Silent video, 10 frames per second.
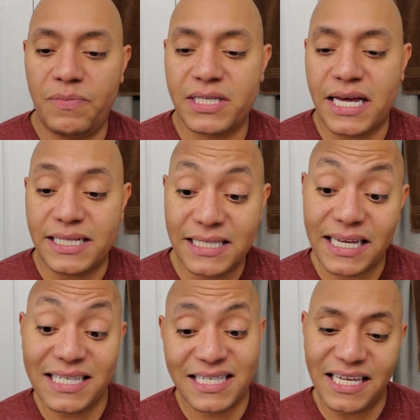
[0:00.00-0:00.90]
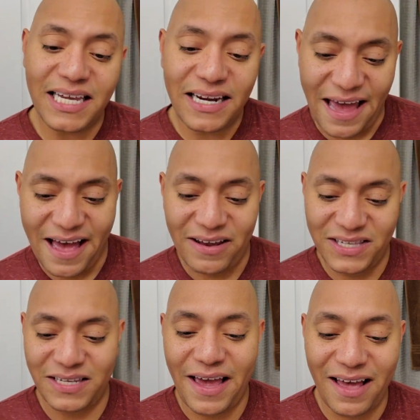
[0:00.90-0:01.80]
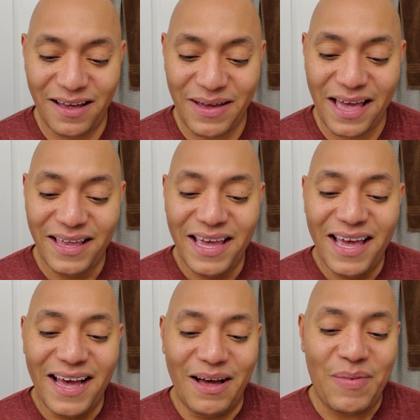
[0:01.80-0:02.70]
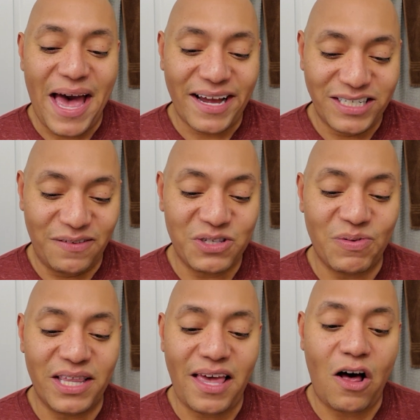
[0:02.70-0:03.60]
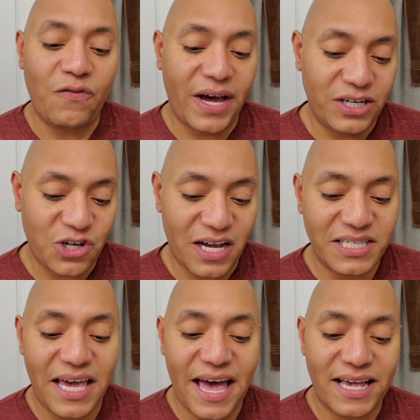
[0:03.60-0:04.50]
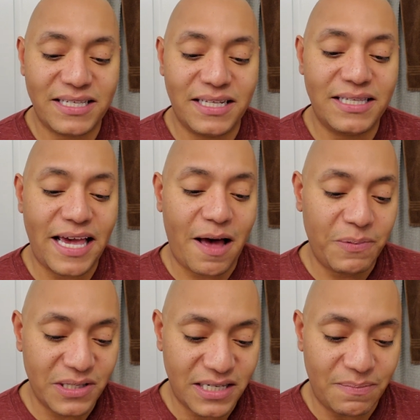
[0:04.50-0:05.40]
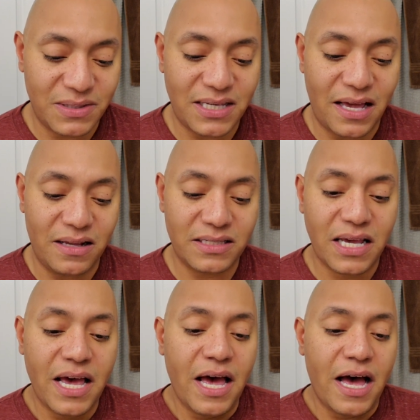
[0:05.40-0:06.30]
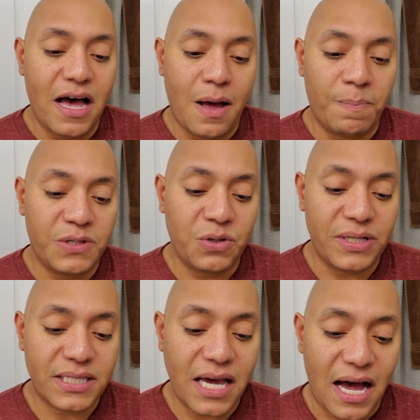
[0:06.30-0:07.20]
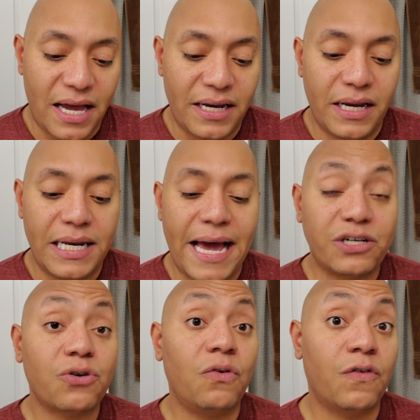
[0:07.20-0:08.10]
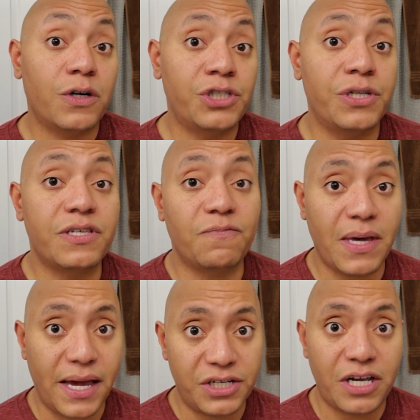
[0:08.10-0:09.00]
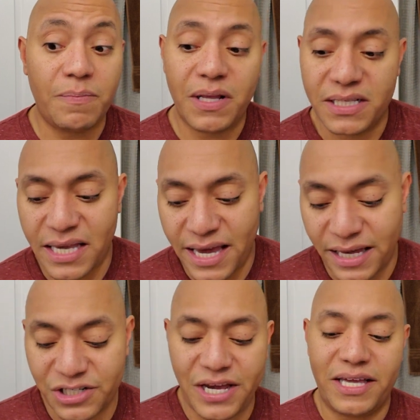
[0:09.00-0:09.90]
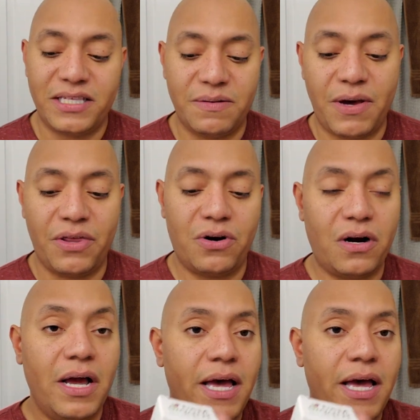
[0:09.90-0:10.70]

It's got 16 actives with alpha hydroxy acids, apple stem cells. So it's got natural versions of BHA plus AHA and some other